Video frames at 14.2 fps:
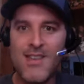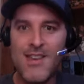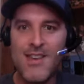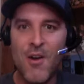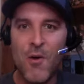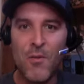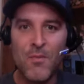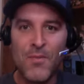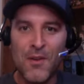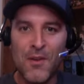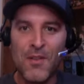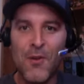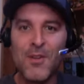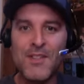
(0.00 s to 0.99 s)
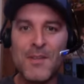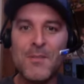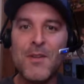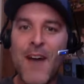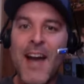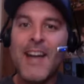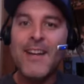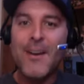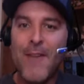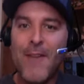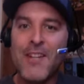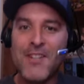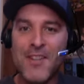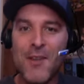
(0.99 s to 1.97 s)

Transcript: you know, there was some divine intervention.